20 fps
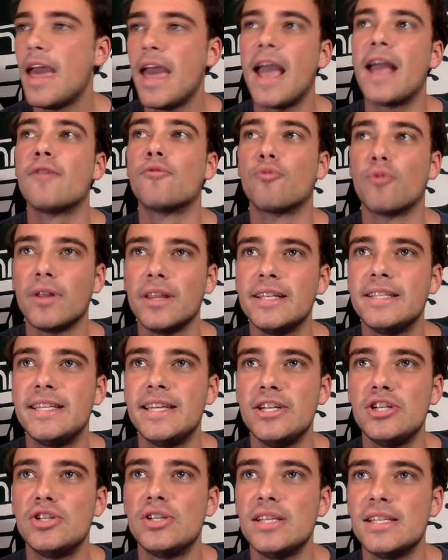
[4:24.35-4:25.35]
and really
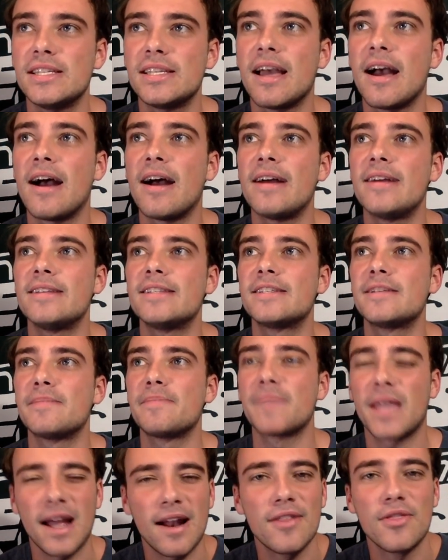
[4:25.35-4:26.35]
teach these guys
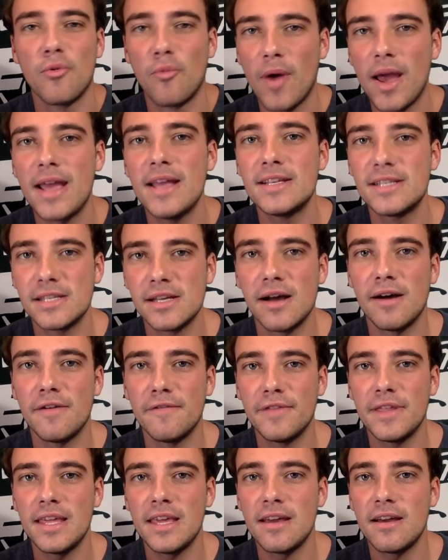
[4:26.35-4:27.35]
kind of the ways
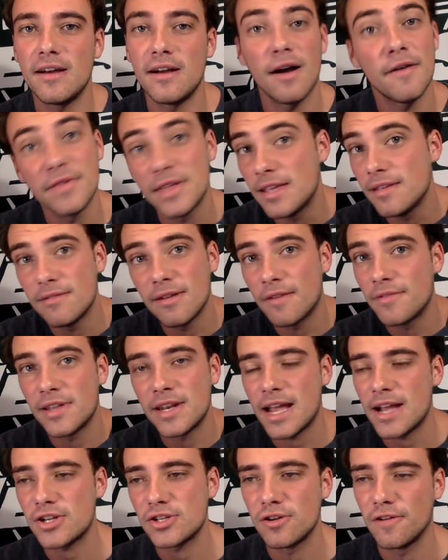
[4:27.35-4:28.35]
of the
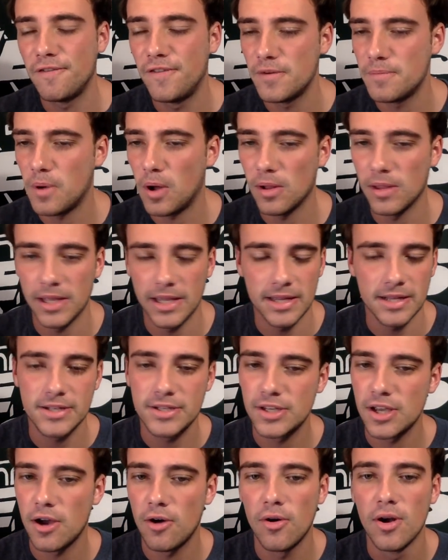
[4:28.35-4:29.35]
National Football League.
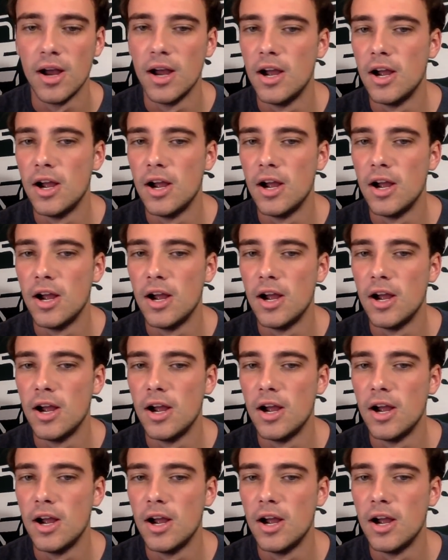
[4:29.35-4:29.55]
So